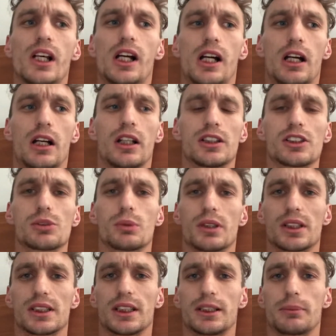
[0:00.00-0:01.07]
I just
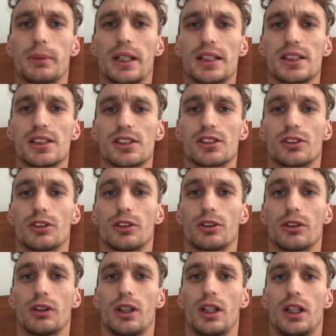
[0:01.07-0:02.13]
want to touch bases
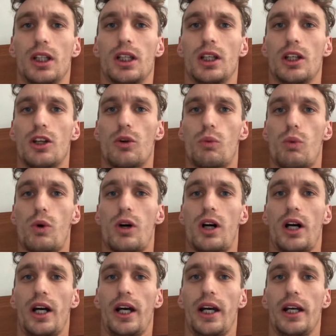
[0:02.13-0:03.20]
on
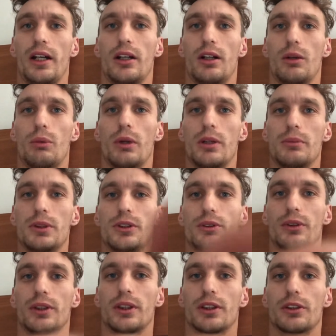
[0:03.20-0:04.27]
why I won't be
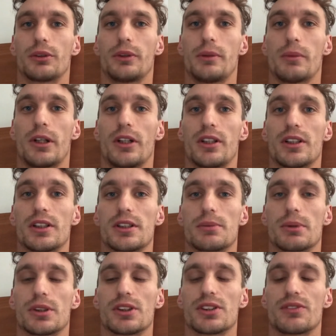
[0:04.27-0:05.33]
doing the career mode, and it's
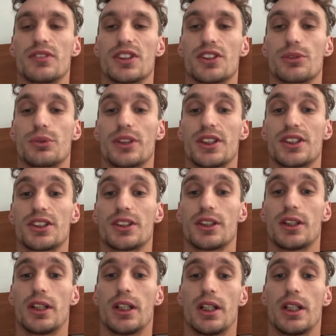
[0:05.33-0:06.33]
because of this reason.